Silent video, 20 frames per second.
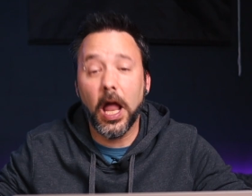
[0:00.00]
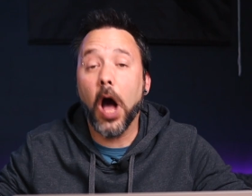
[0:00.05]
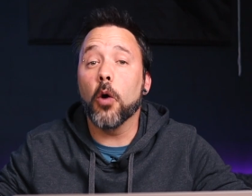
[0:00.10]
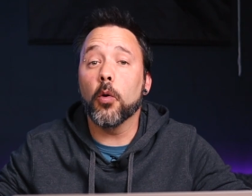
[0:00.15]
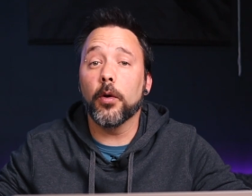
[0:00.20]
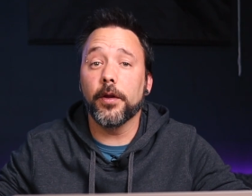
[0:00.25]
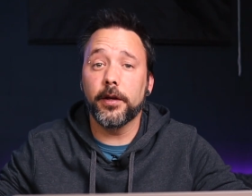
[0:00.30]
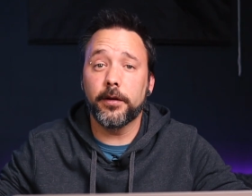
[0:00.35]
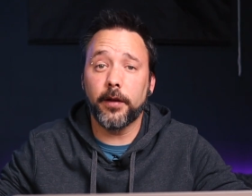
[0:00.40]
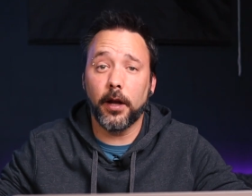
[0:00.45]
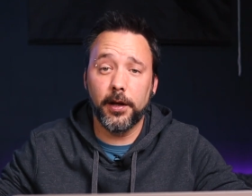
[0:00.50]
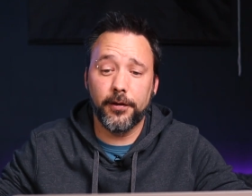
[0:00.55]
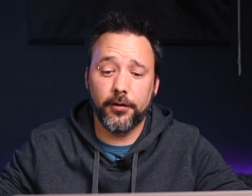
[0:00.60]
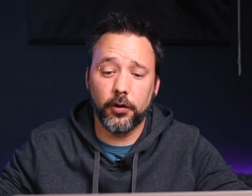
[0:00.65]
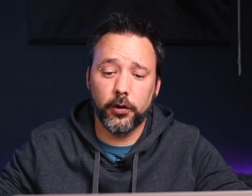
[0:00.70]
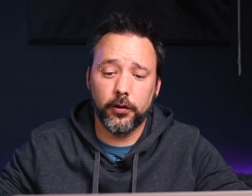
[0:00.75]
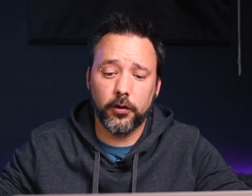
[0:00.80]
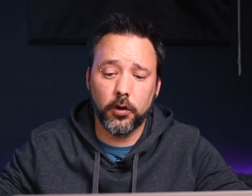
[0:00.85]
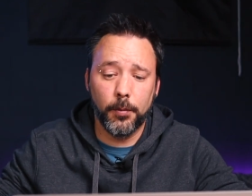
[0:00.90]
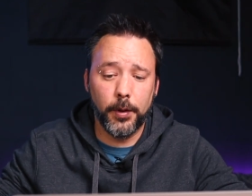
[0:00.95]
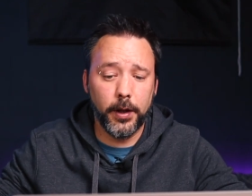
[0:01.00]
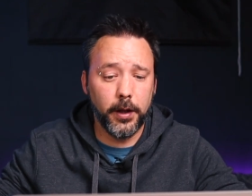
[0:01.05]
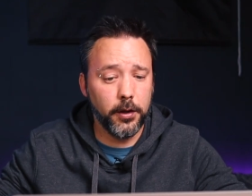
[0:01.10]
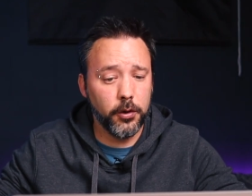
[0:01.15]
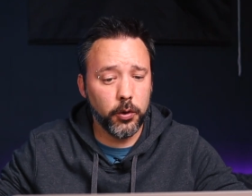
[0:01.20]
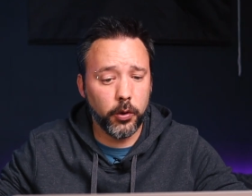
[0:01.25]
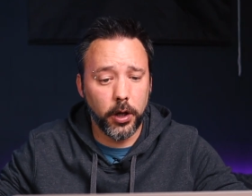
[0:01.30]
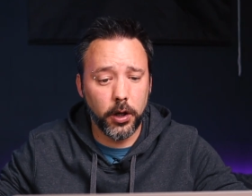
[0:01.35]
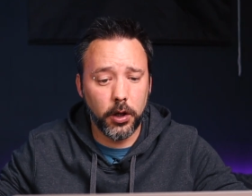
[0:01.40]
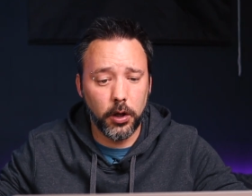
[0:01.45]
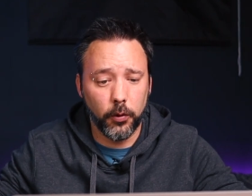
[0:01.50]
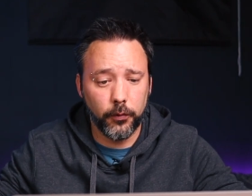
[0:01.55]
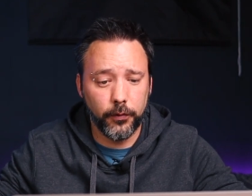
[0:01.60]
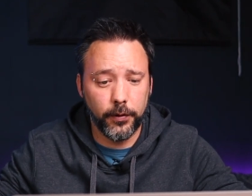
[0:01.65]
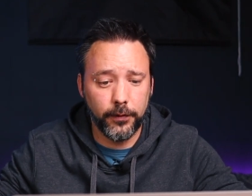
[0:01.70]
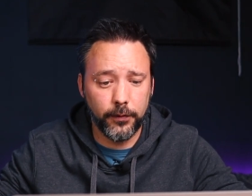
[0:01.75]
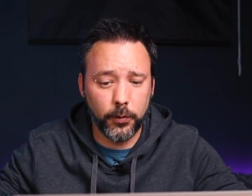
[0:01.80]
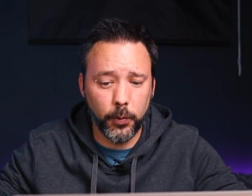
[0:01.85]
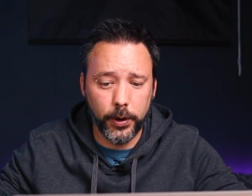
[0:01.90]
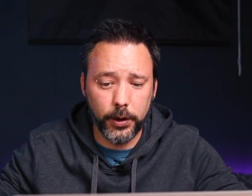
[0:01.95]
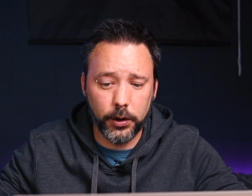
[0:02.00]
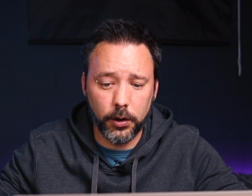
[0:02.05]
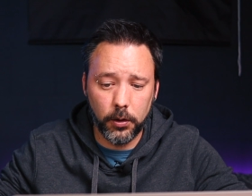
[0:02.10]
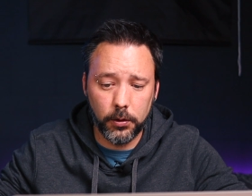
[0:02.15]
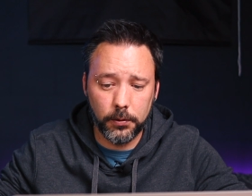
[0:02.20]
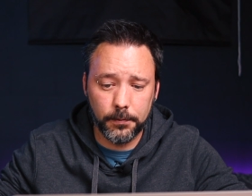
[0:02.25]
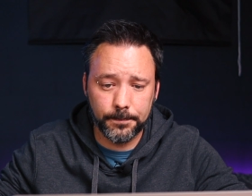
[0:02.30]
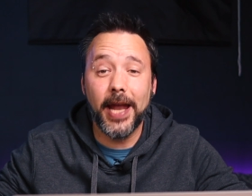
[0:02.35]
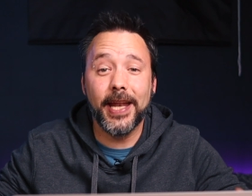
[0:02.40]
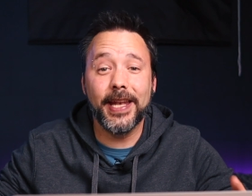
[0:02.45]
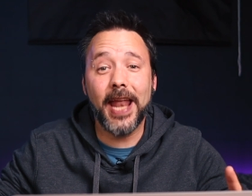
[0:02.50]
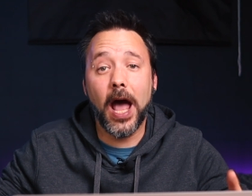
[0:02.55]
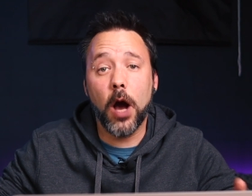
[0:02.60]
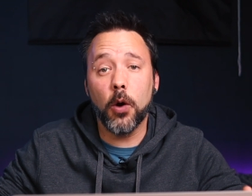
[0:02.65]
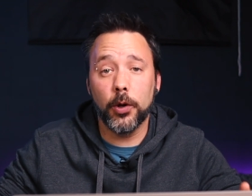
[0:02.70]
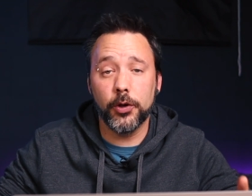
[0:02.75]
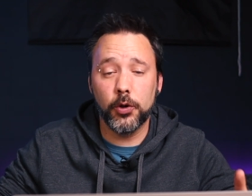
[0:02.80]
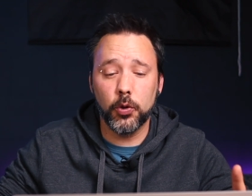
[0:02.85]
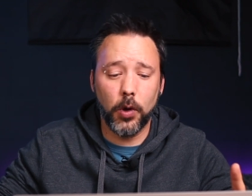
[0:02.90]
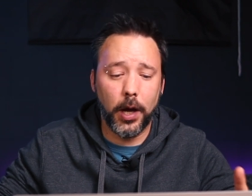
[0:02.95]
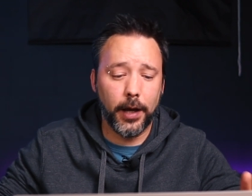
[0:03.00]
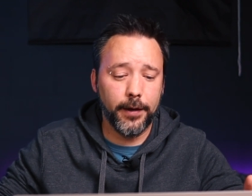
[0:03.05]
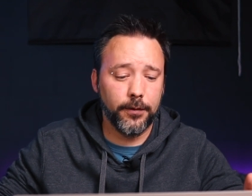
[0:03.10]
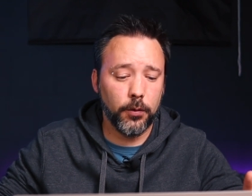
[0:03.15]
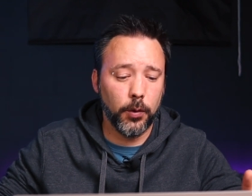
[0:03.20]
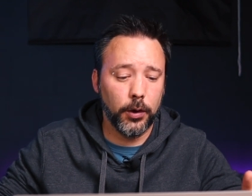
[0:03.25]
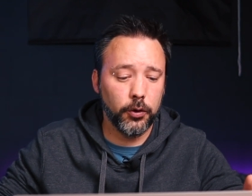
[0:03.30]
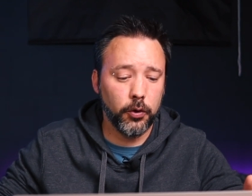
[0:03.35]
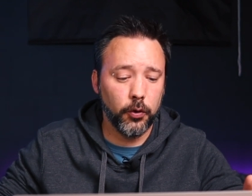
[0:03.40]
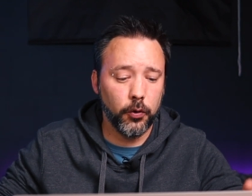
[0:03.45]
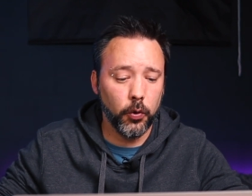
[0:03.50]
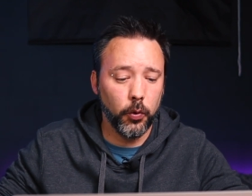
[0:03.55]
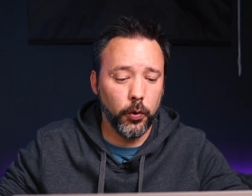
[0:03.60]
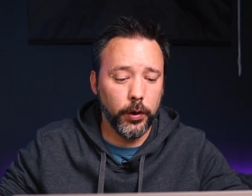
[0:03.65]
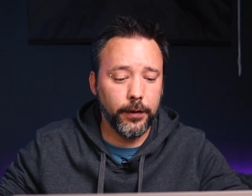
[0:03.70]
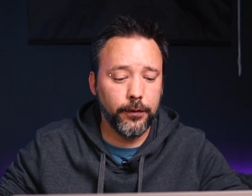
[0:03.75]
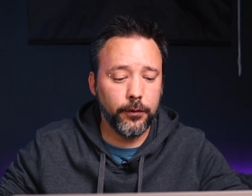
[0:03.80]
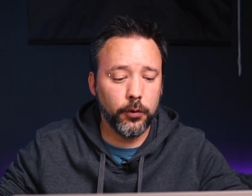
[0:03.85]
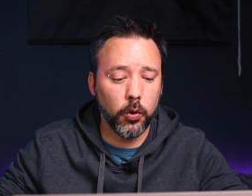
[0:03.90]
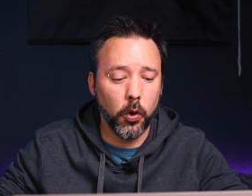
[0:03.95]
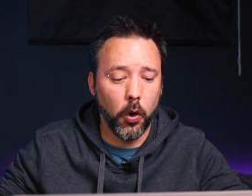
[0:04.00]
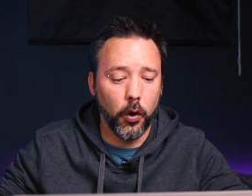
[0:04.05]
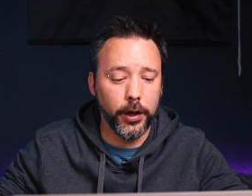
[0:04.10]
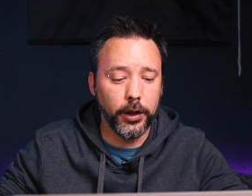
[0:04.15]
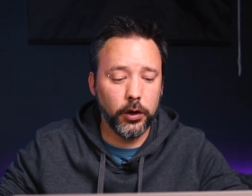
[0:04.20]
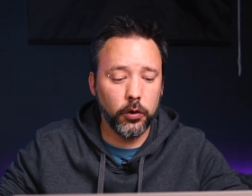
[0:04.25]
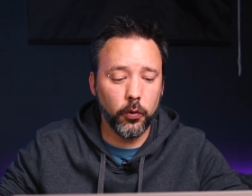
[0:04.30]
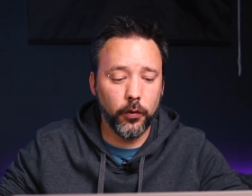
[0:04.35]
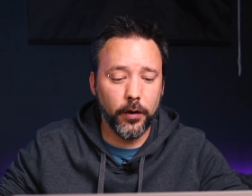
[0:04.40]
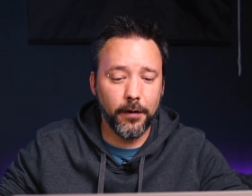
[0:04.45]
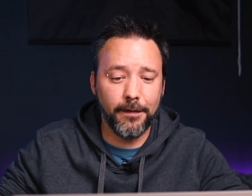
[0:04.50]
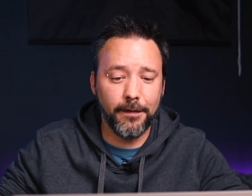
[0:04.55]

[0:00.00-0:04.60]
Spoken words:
Now when the installation is completed, you can close this window. And now what you guys want to do is to go into the